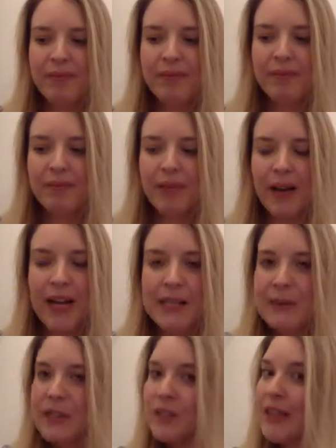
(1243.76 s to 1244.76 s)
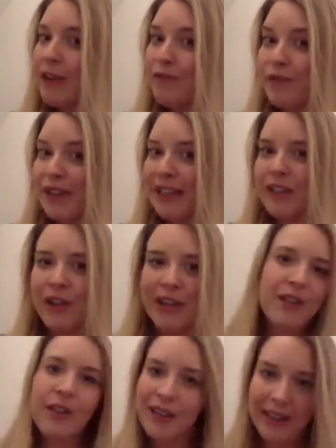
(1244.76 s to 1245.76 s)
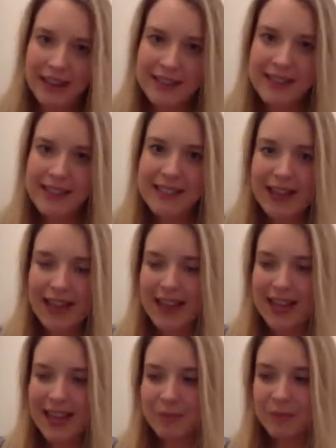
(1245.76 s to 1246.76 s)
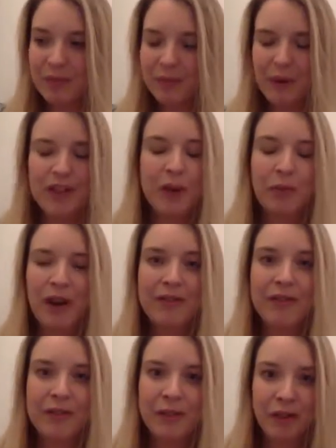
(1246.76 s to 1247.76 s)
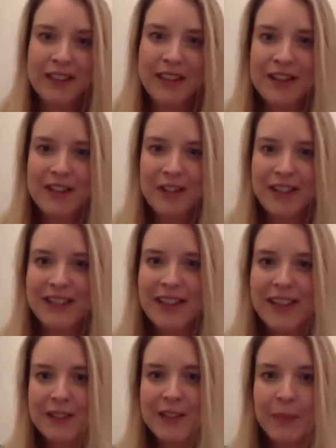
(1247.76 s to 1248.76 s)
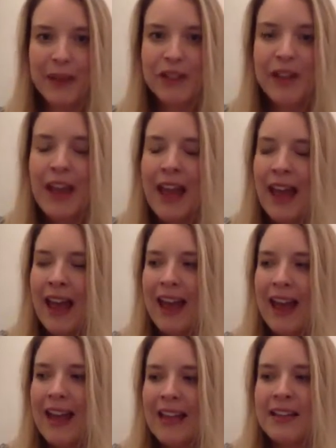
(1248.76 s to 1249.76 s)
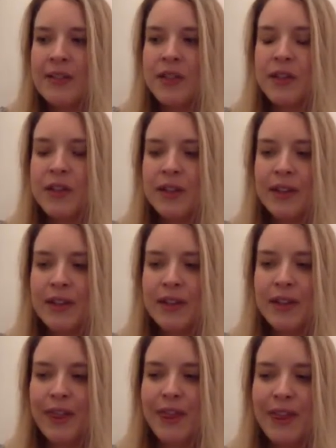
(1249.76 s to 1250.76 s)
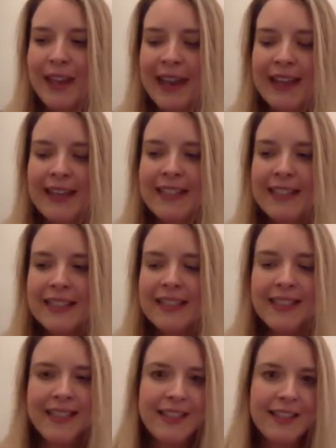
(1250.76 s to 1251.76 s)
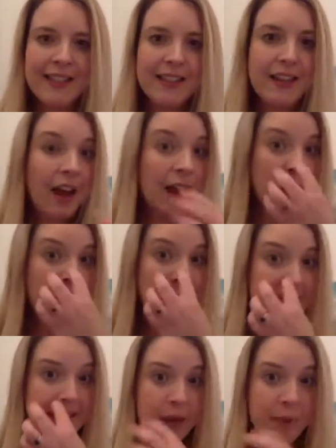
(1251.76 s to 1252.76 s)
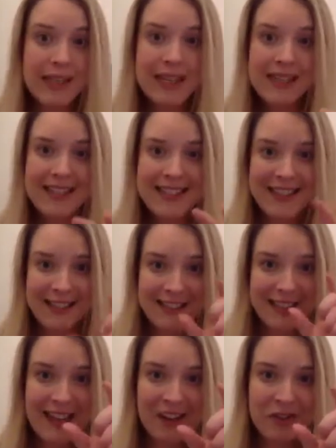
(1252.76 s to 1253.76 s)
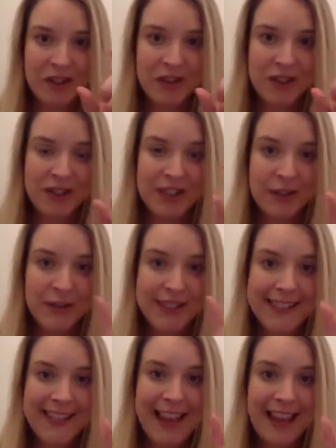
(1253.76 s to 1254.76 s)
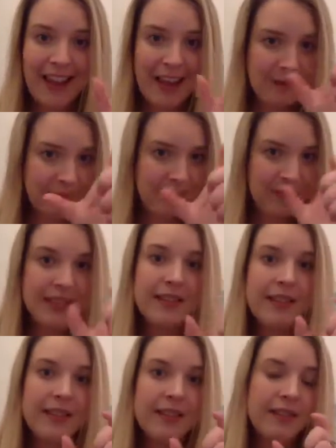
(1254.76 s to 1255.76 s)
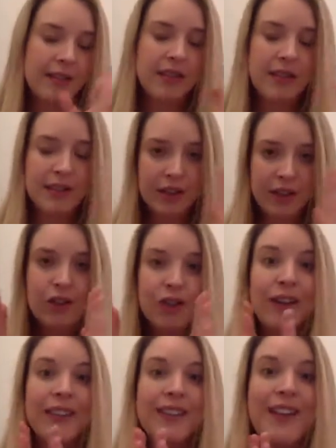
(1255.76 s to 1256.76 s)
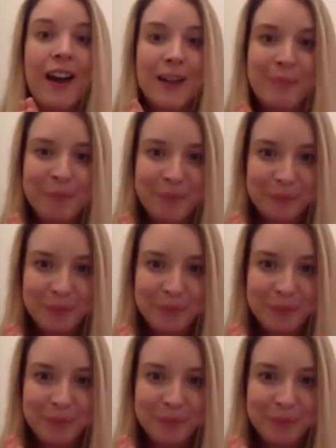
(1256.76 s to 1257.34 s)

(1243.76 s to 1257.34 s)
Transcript: my husband's like really strict on this, which I'm grateful for because then I don't need to think so much. And so the latest iOS update has allowed you to sort of select to constrict the time,